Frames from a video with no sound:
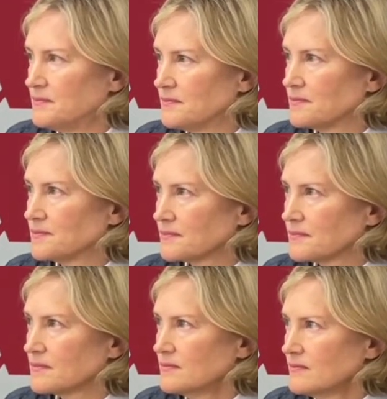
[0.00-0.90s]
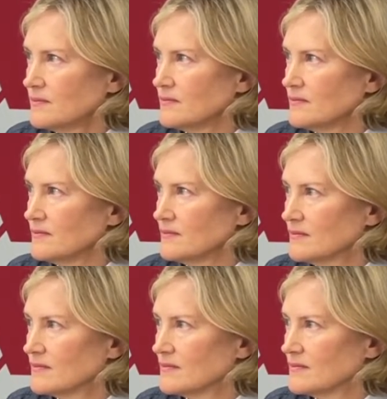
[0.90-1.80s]

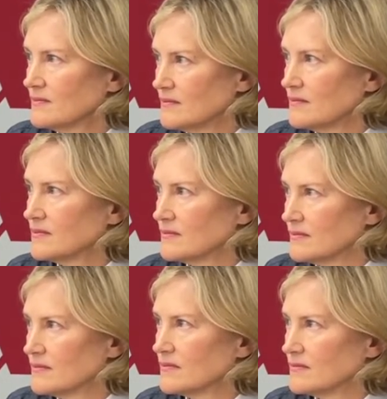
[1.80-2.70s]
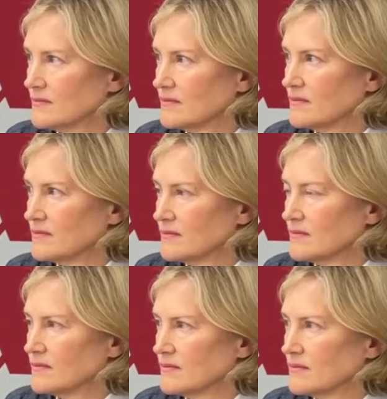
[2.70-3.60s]

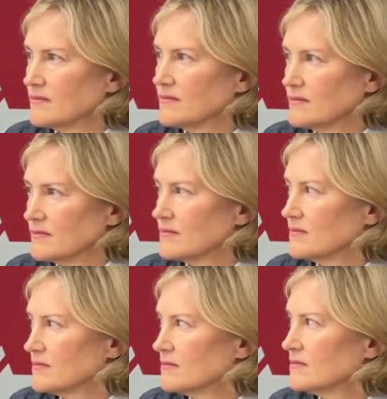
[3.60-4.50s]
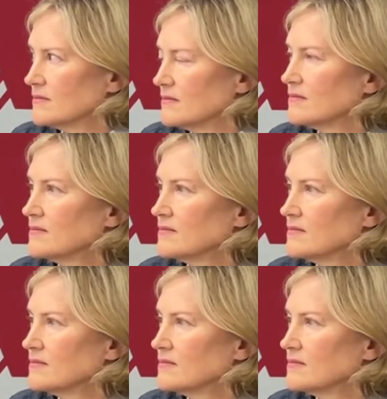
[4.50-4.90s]
The person shown says nothing.